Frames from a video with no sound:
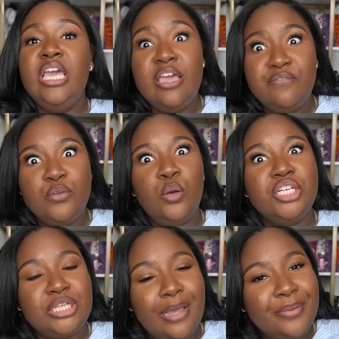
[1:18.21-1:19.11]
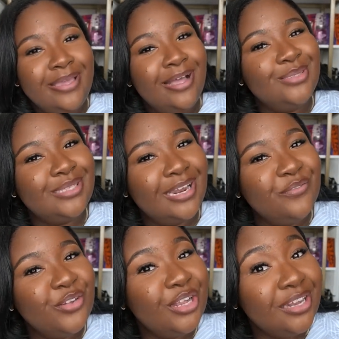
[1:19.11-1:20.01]
if you are shopping outside
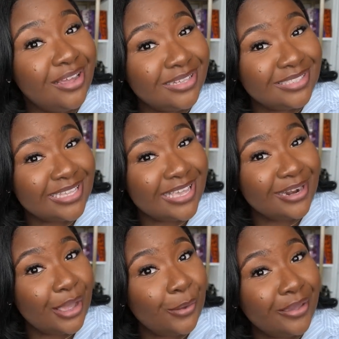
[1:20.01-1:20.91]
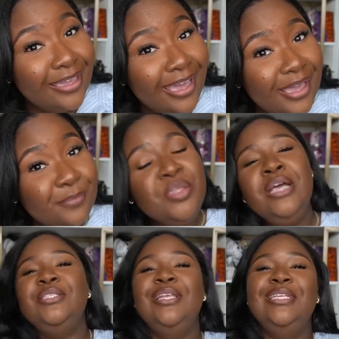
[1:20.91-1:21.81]
of your closet, okay?
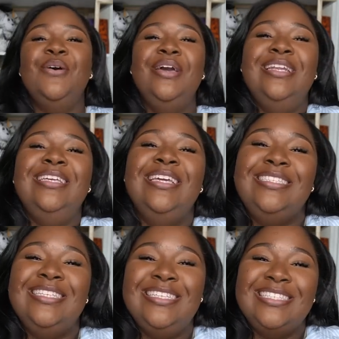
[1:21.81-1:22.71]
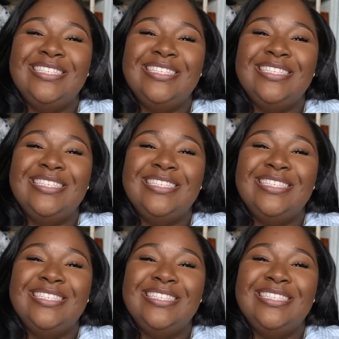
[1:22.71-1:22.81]
So let's go ahead and get into these